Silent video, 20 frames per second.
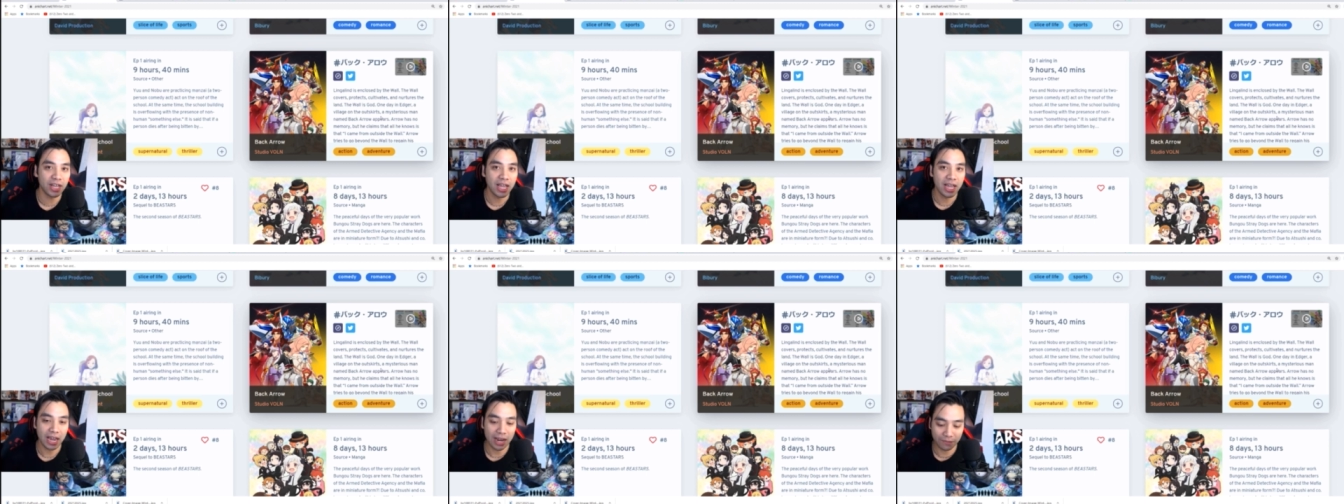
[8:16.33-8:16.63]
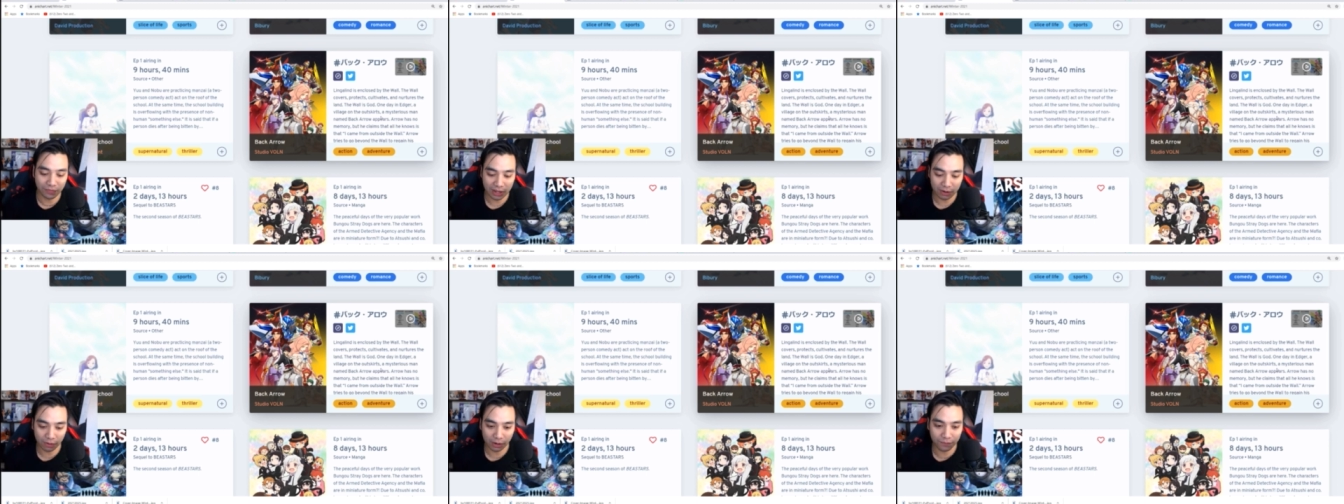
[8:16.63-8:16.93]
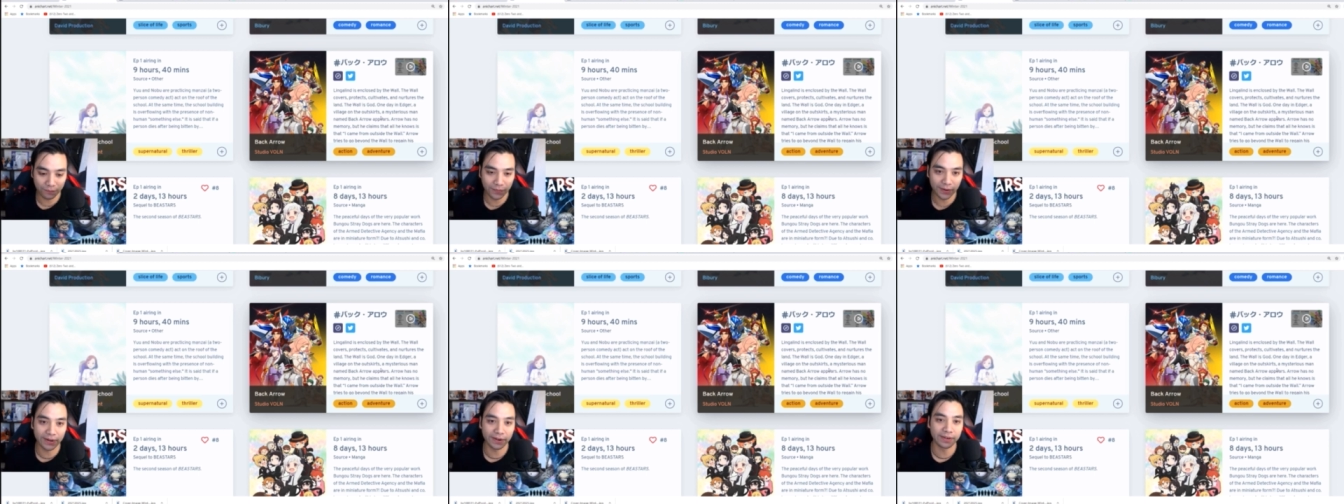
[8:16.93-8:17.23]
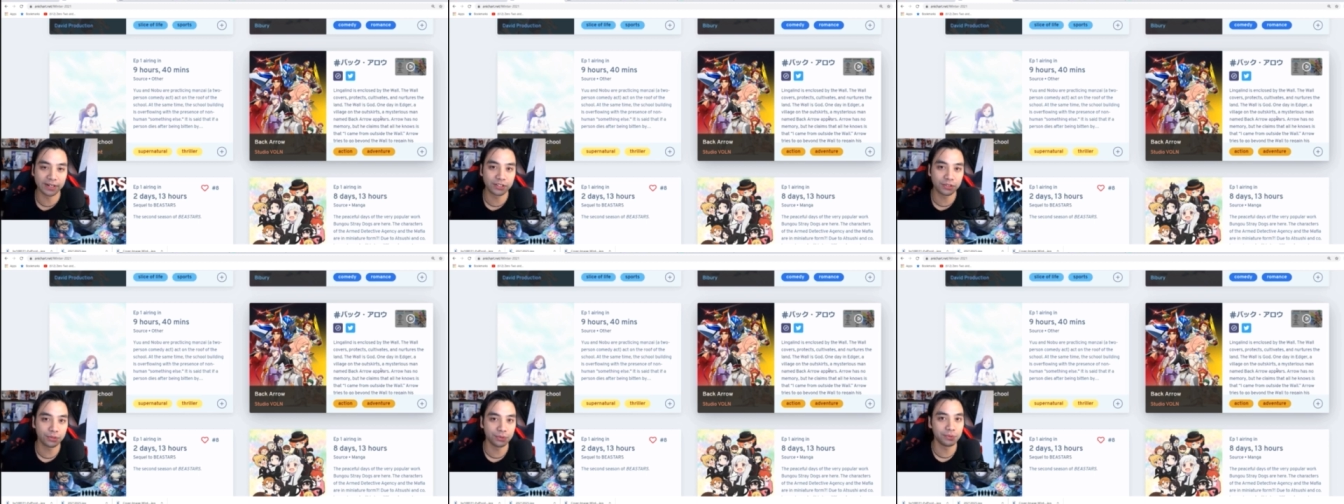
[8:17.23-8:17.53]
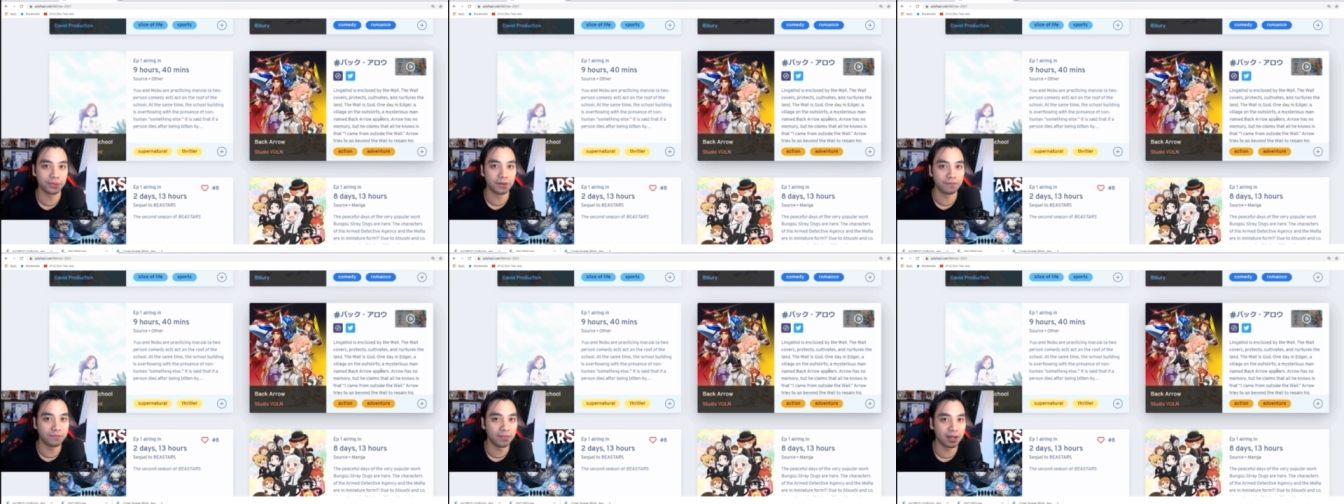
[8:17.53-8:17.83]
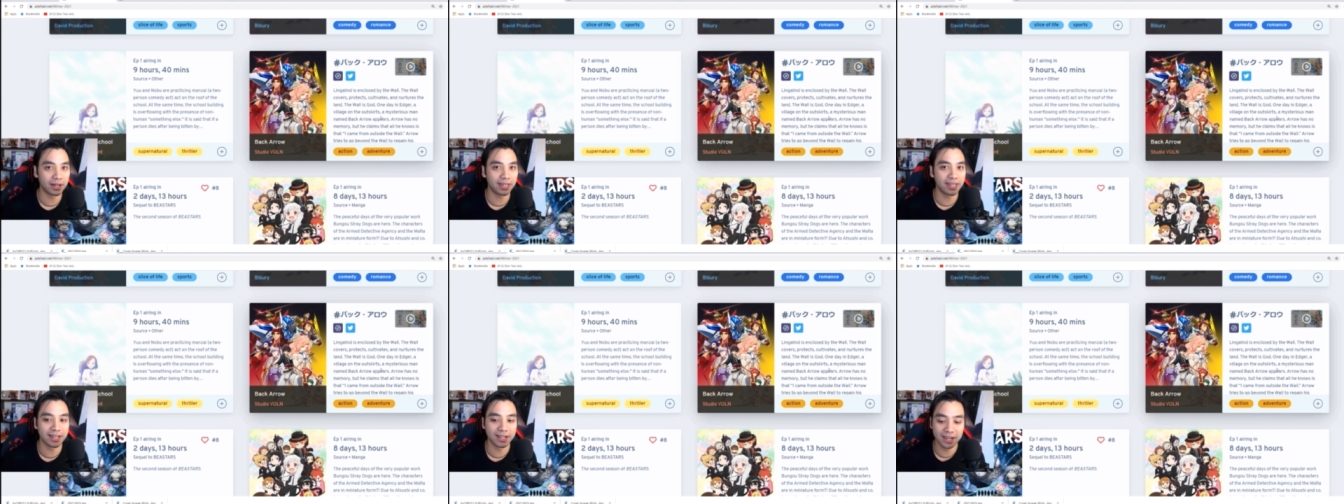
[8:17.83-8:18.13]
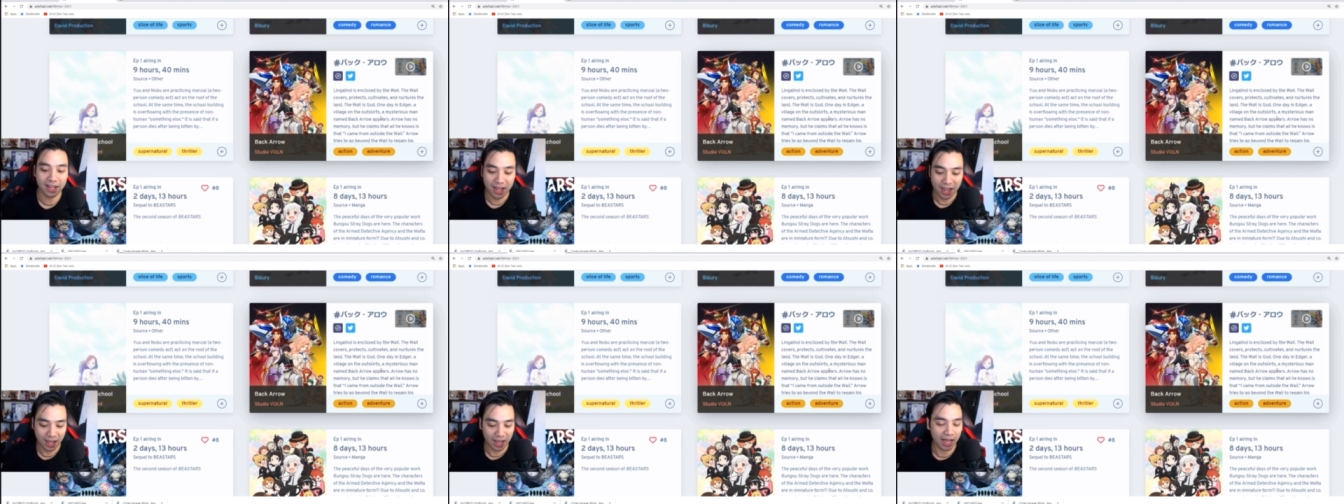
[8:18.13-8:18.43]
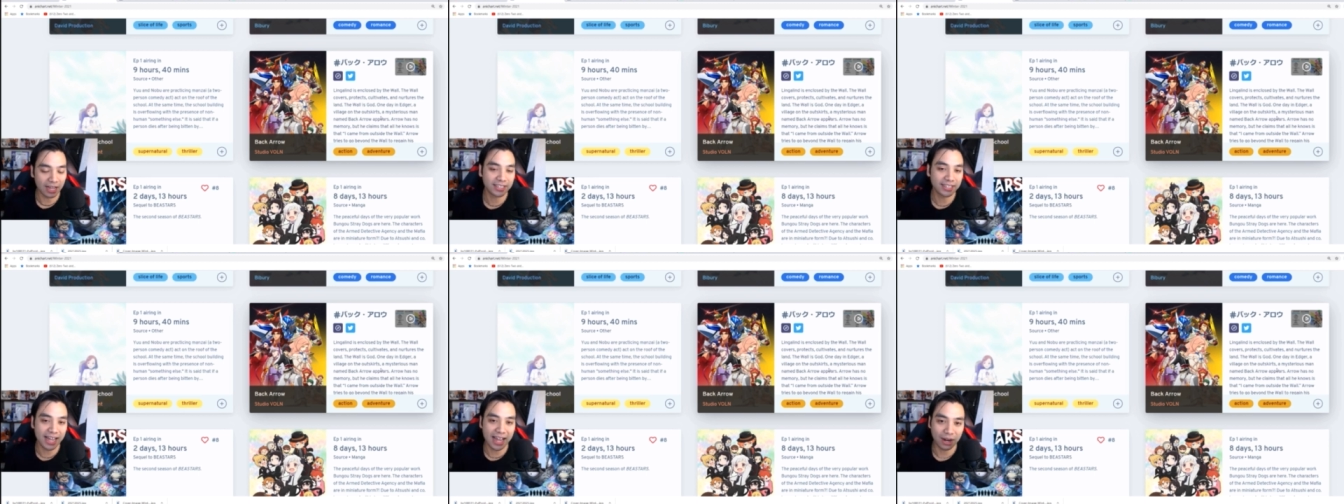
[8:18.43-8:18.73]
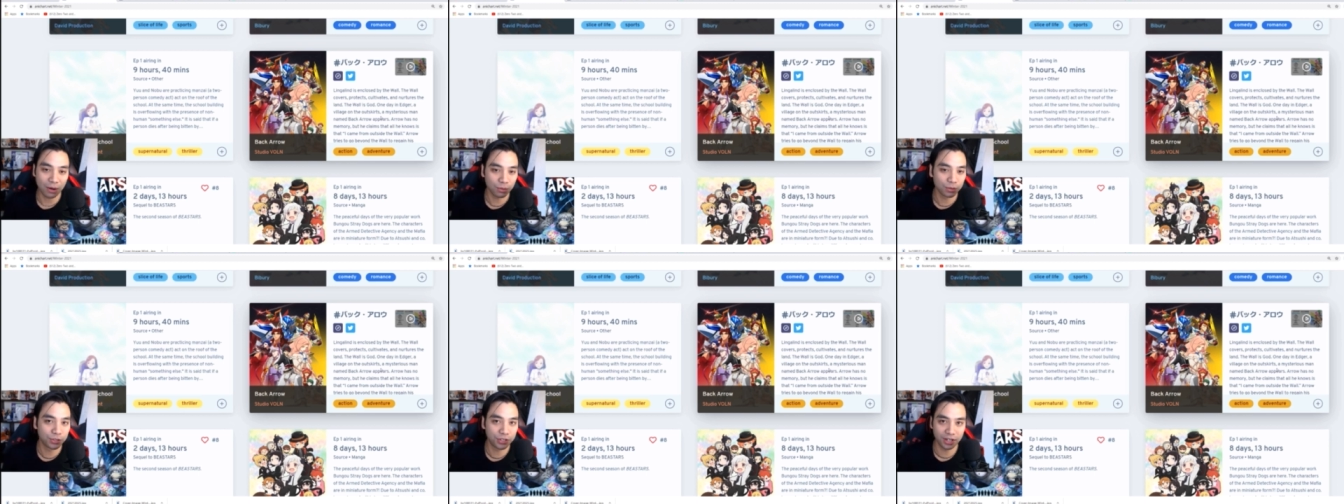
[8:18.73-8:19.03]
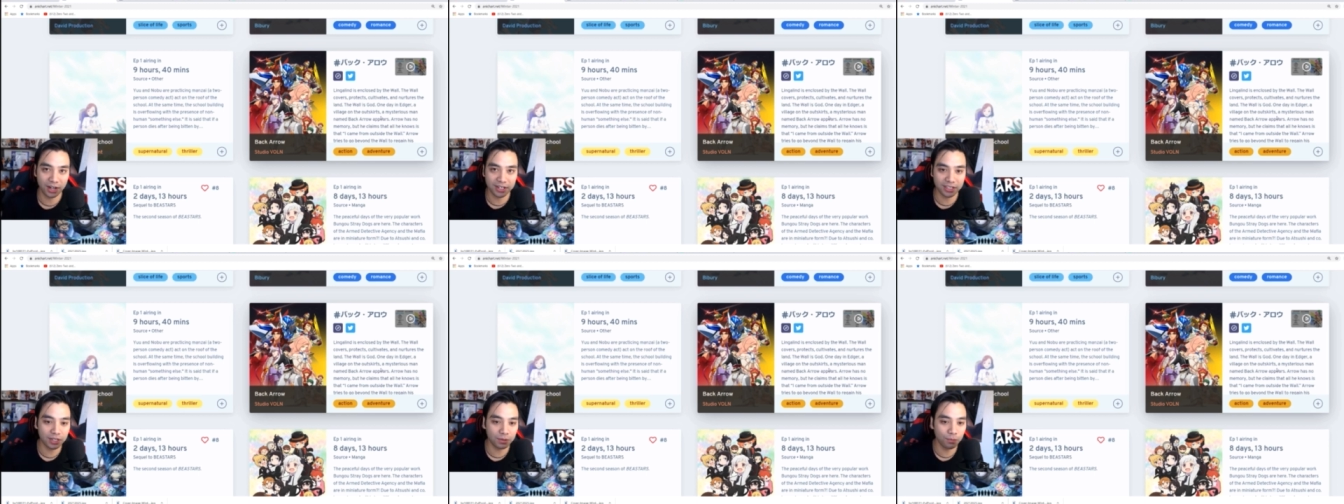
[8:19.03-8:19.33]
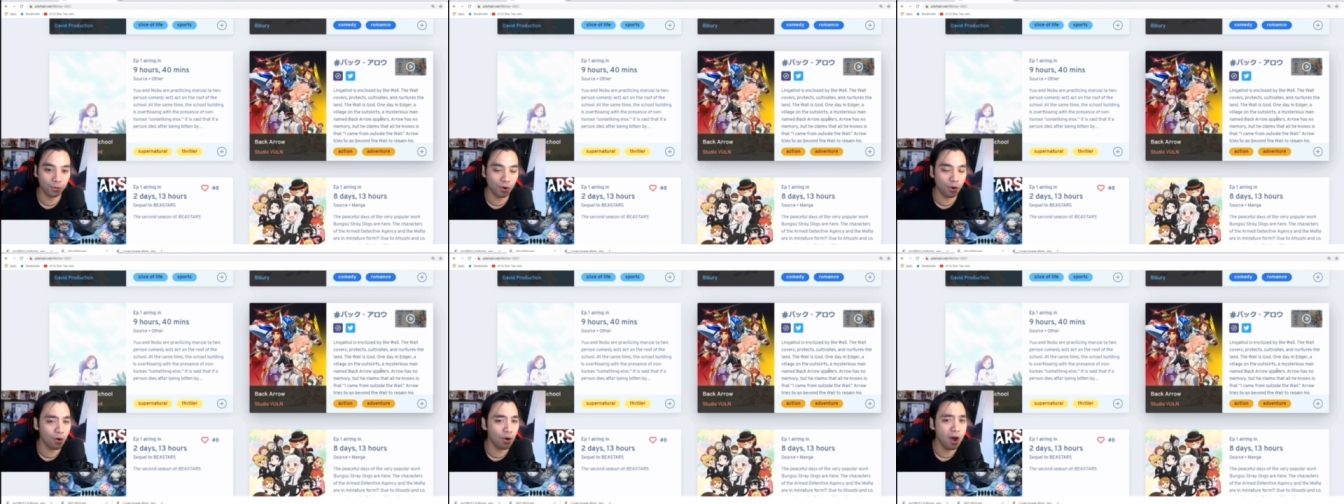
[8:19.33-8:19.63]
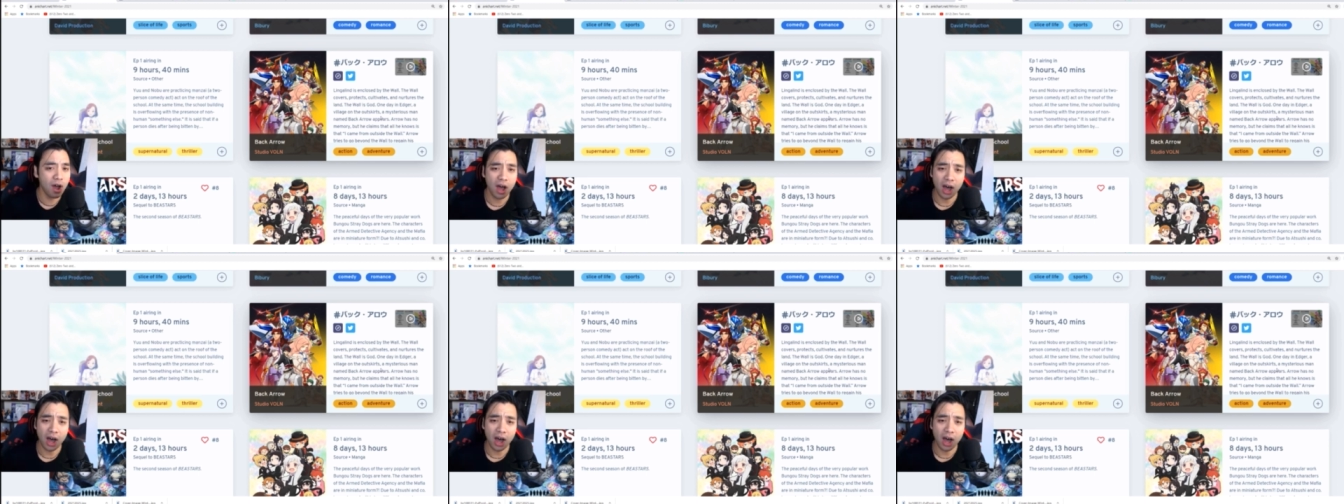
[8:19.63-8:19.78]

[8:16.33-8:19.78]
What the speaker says: If they're referring to the fucking Attack on Titan wall,